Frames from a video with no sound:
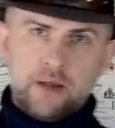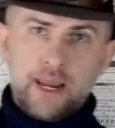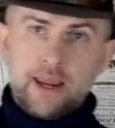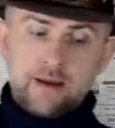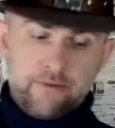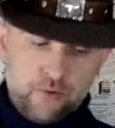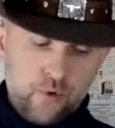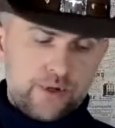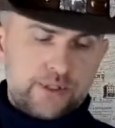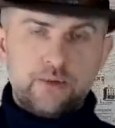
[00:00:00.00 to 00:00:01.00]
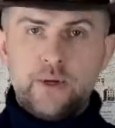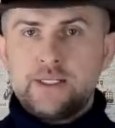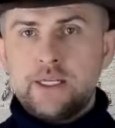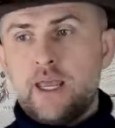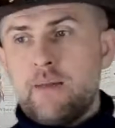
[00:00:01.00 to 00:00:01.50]
And of course,
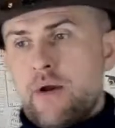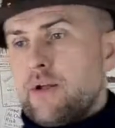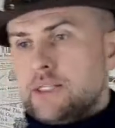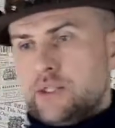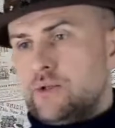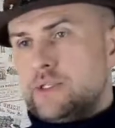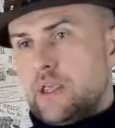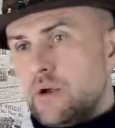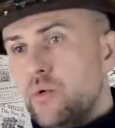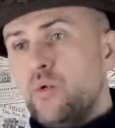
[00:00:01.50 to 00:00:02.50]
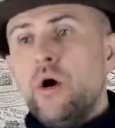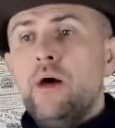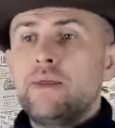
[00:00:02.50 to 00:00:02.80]
once again, Americans don't say ua,